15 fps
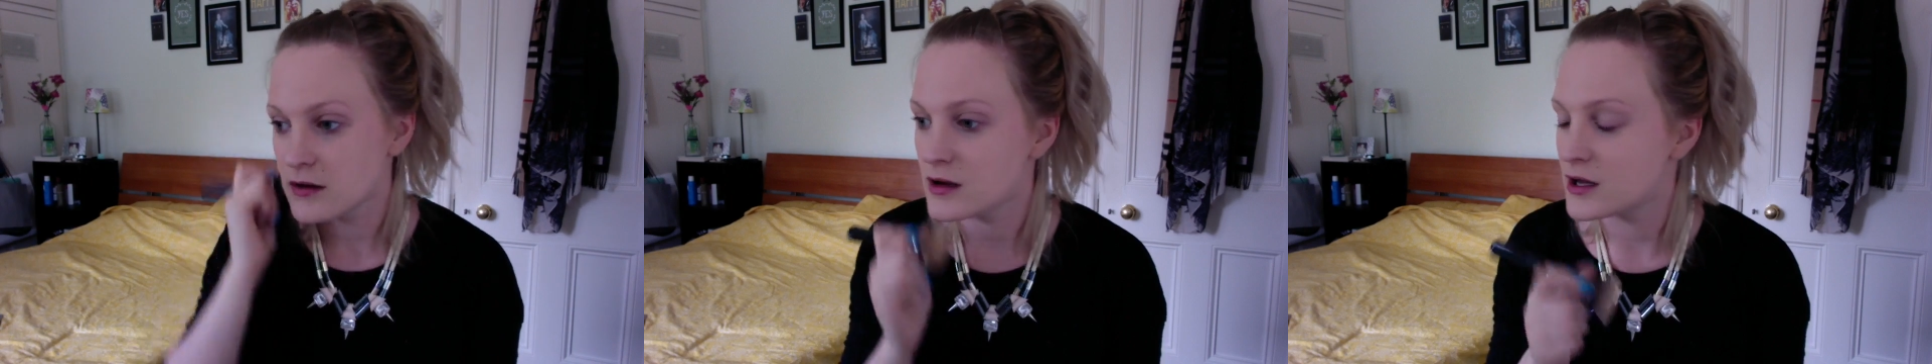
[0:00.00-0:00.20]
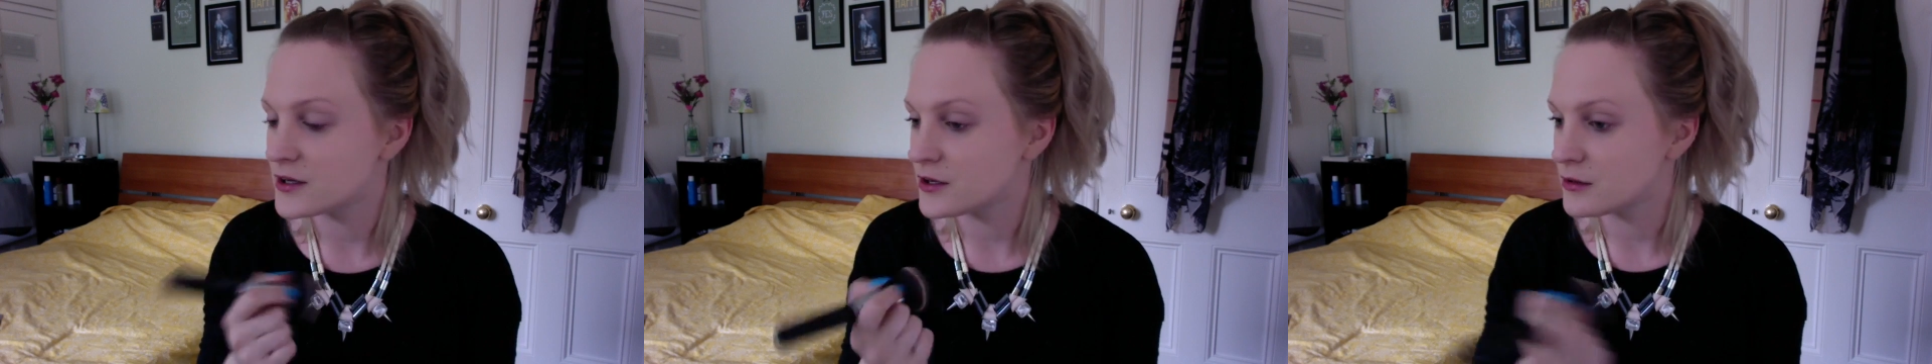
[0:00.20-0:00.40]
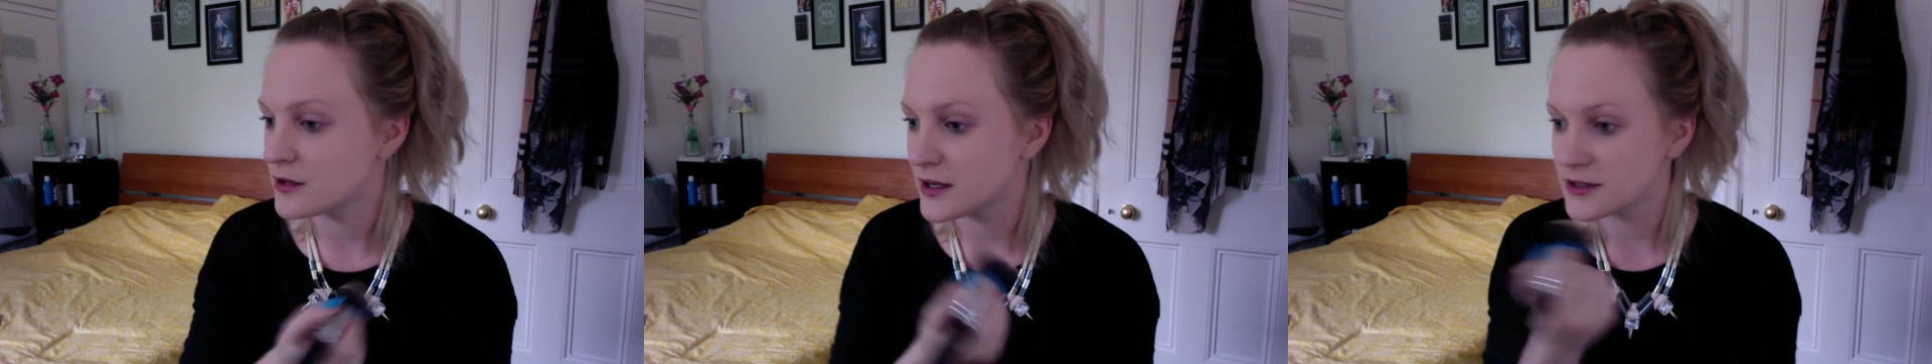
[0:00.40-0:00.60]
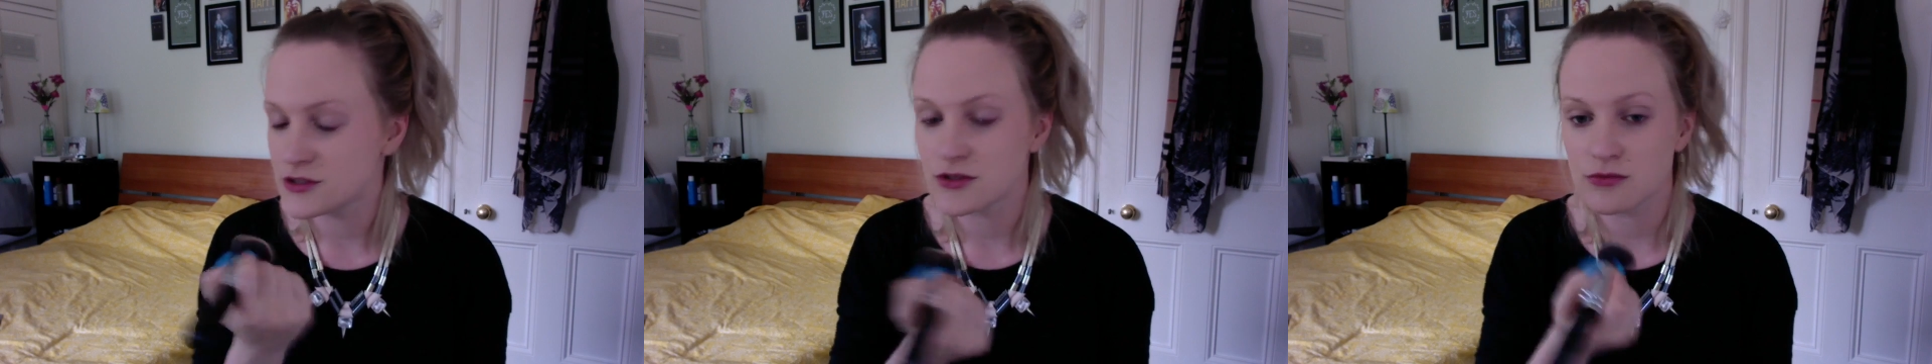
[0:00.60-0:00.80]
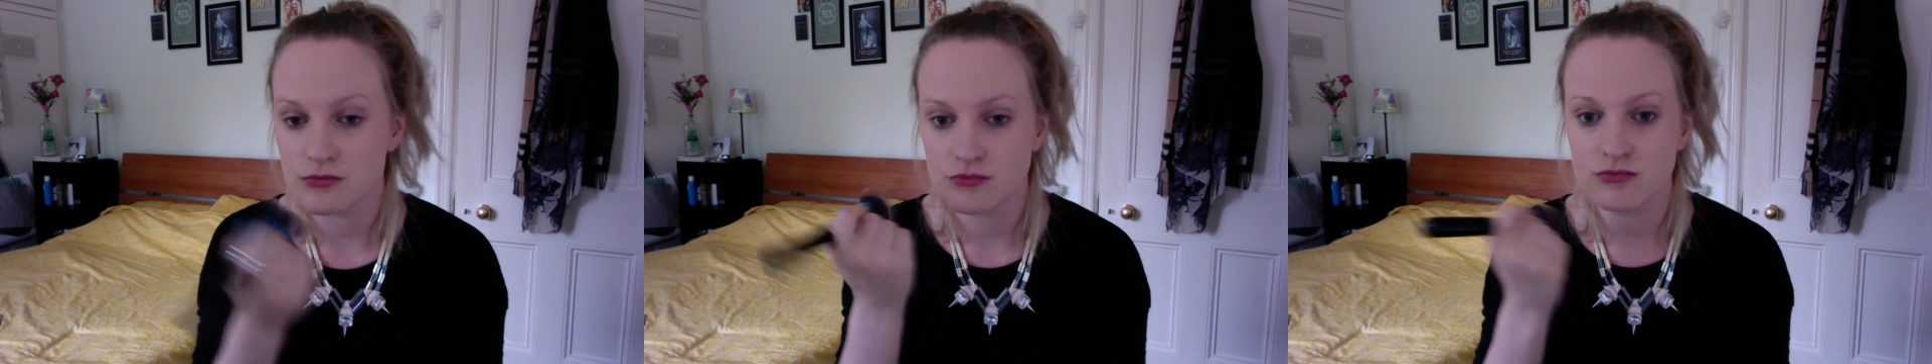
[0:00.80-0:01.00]
I don't like
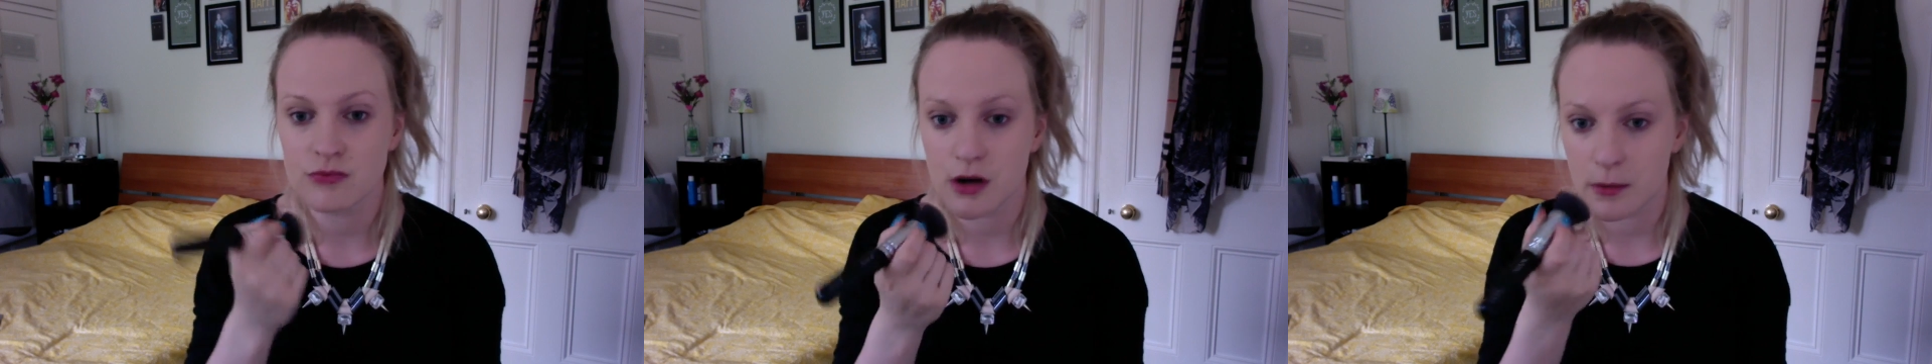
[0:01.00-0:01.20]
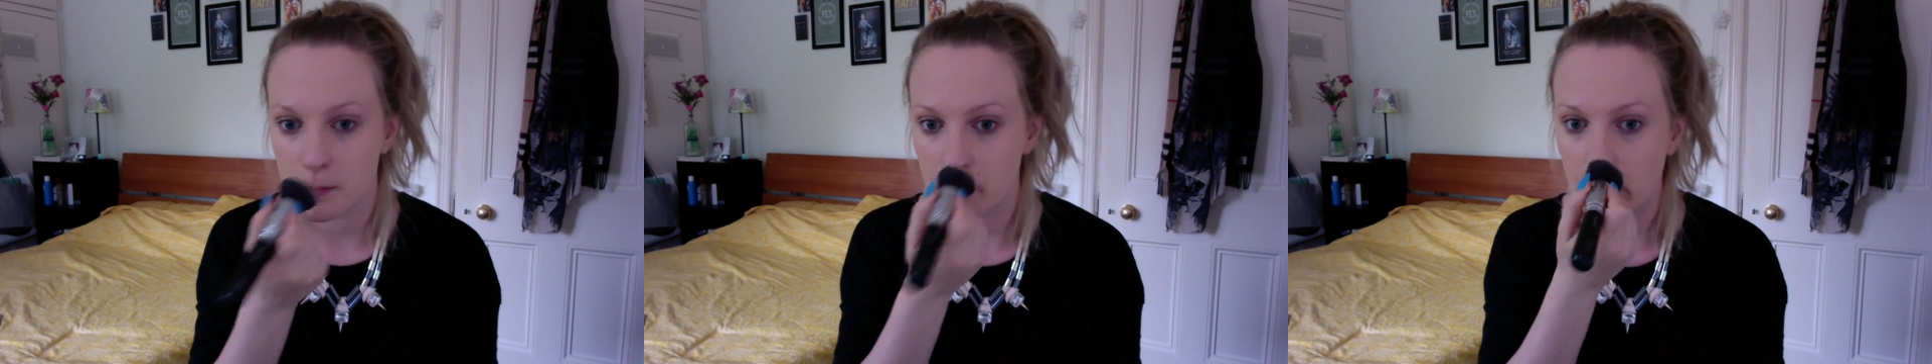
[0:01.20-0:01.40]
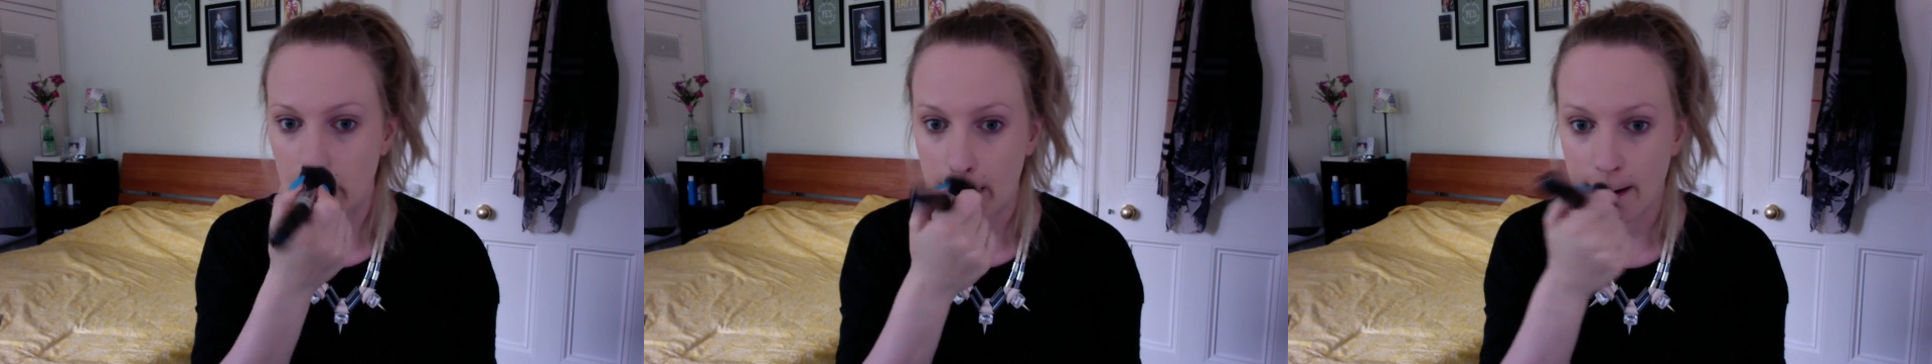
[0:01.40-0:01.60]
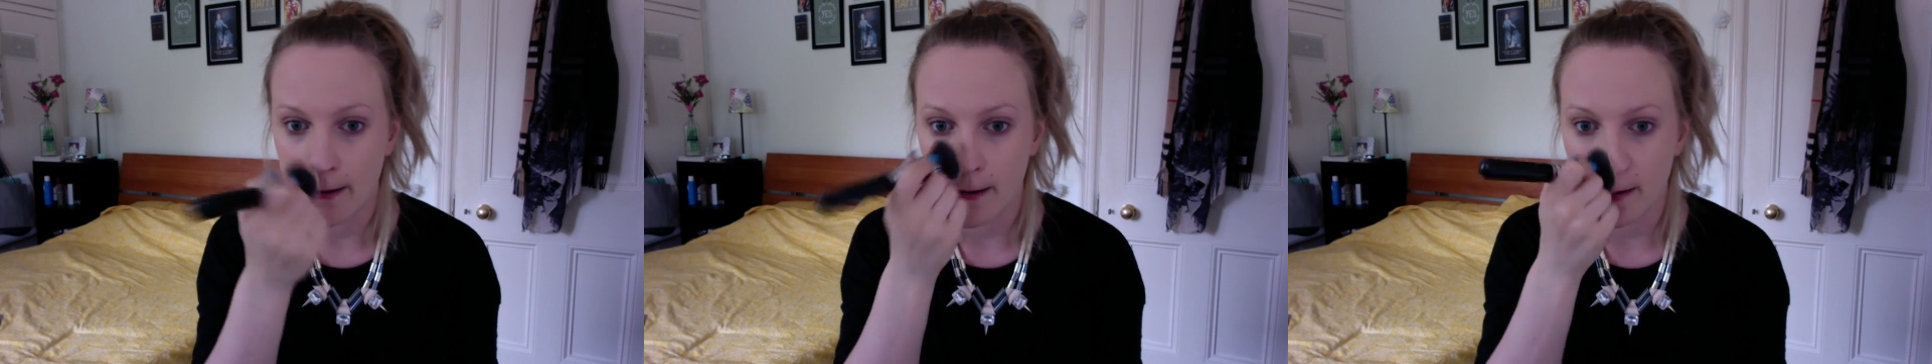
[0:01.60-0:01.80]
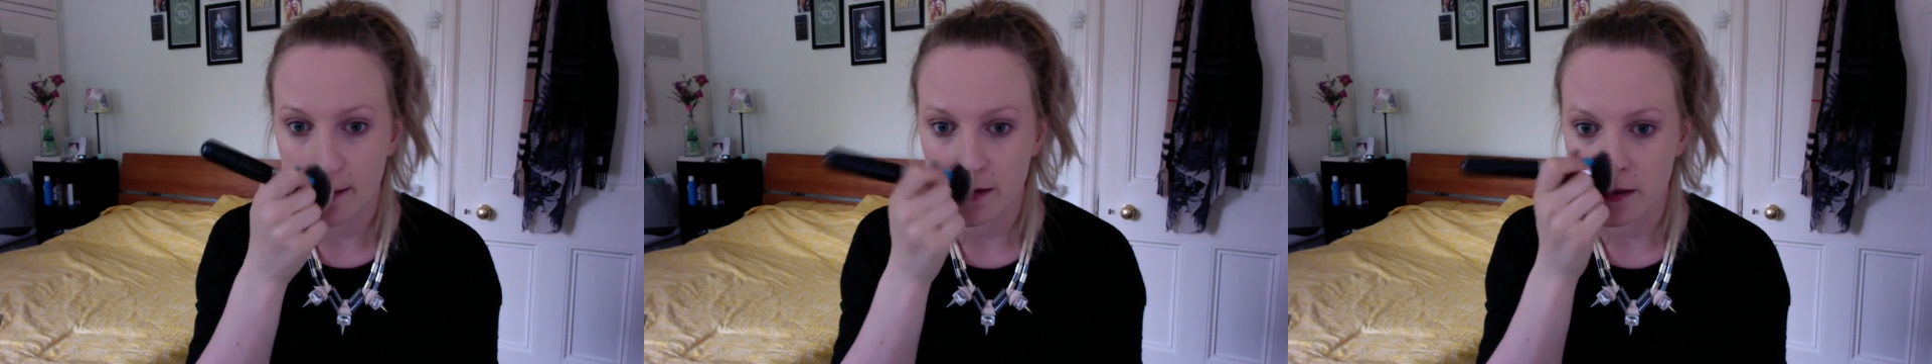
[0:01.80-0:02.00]
to rub really
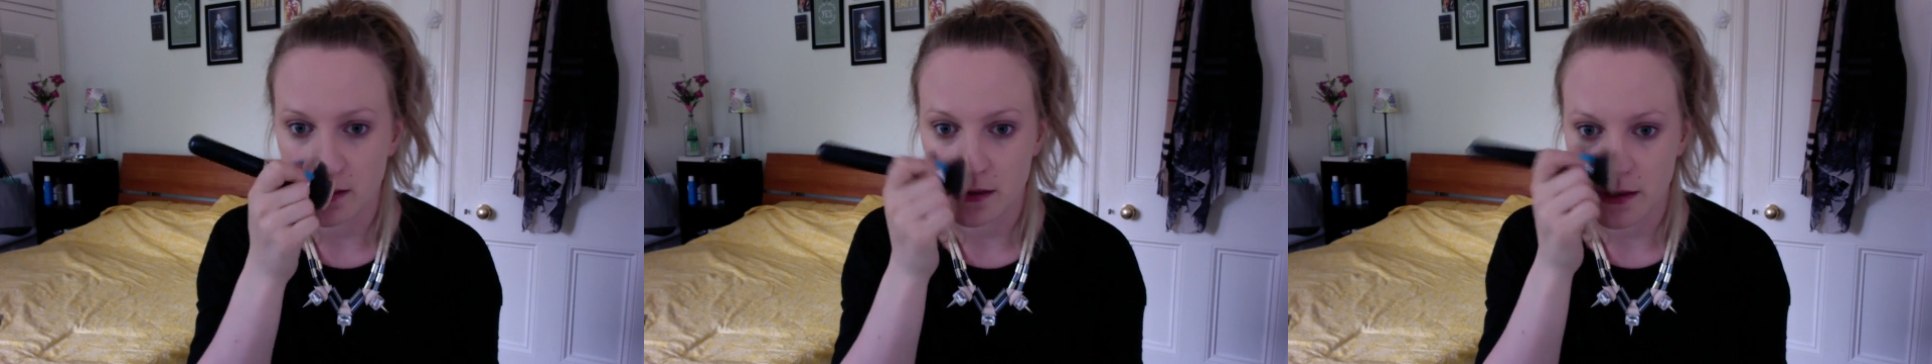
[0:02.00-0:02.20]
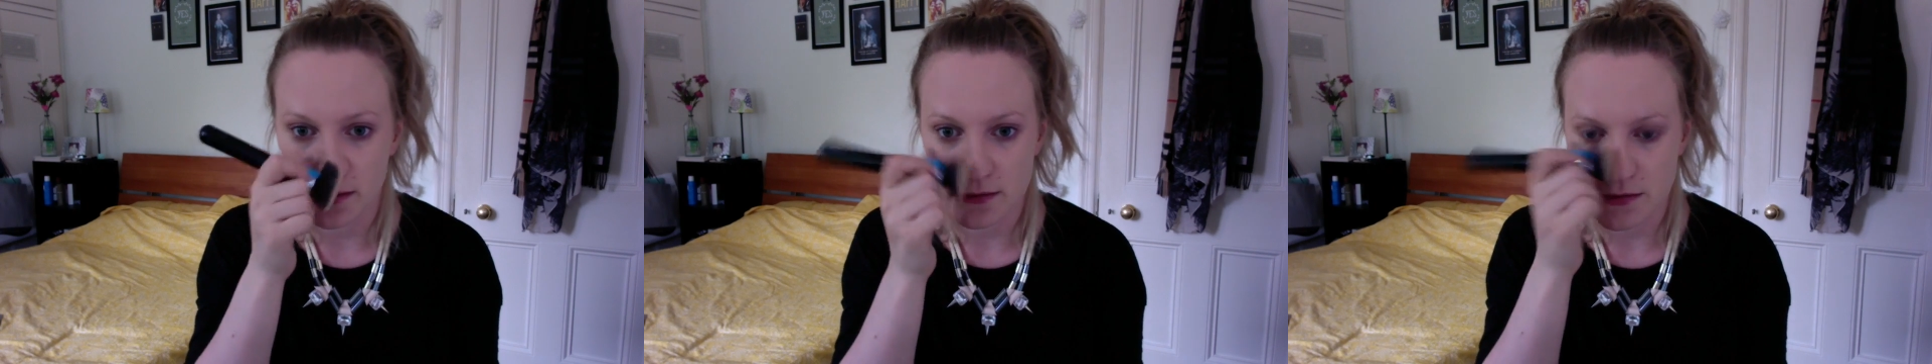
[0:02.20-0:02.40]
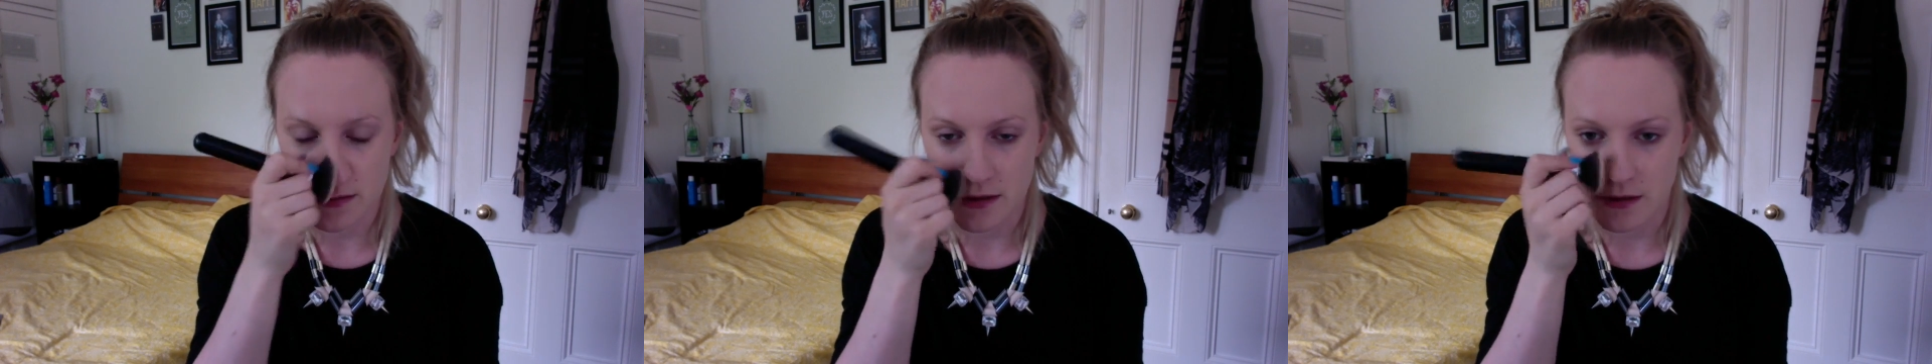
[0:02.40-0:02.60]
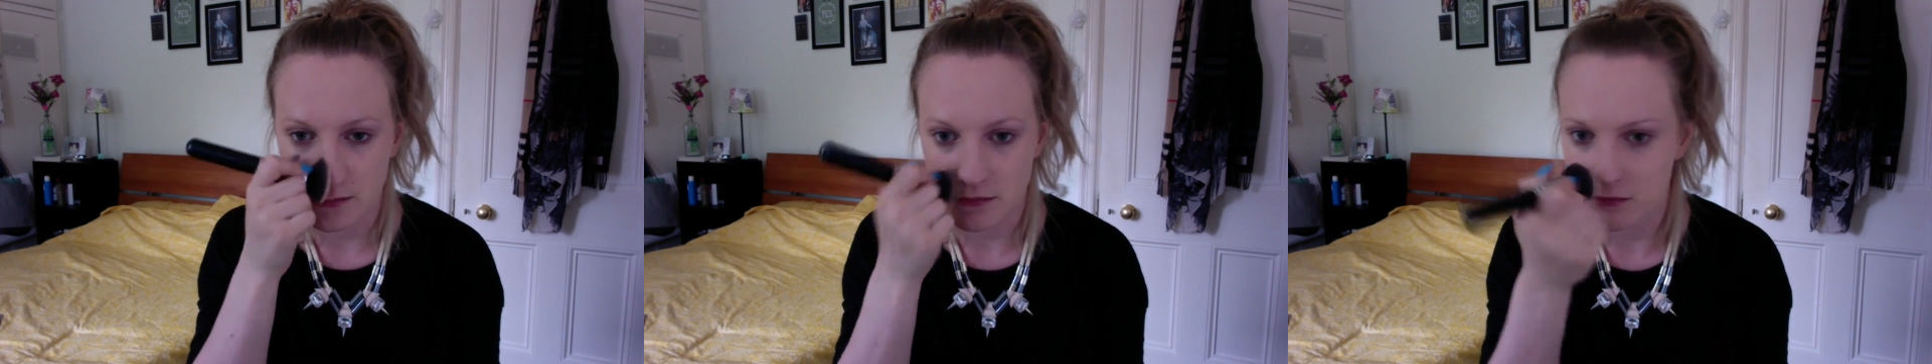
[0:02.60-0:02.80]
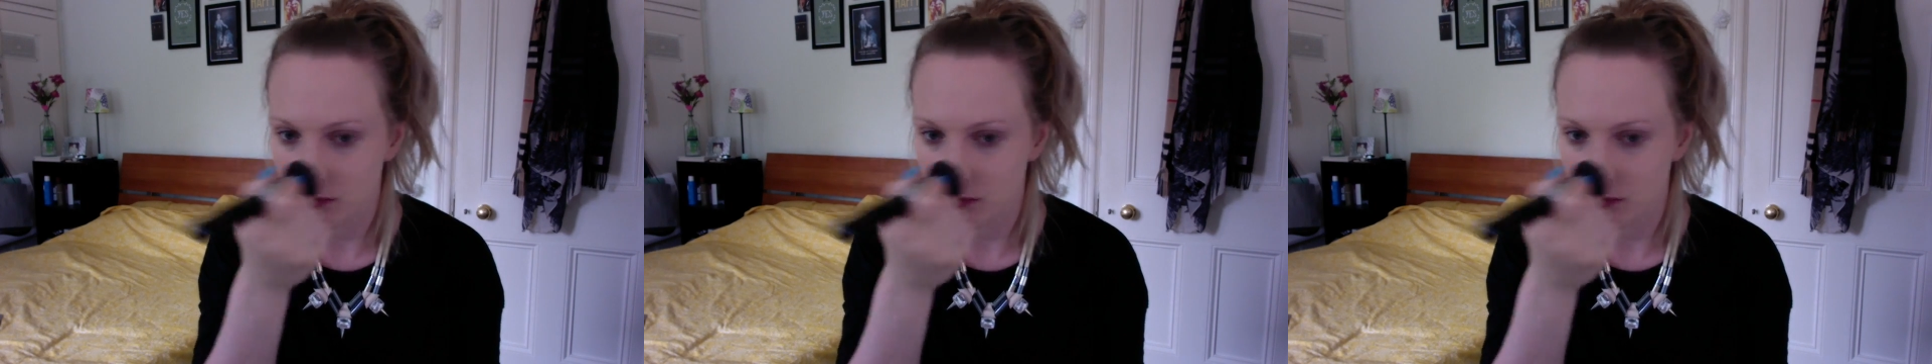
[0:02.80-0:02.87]
hard. I don't like to kind of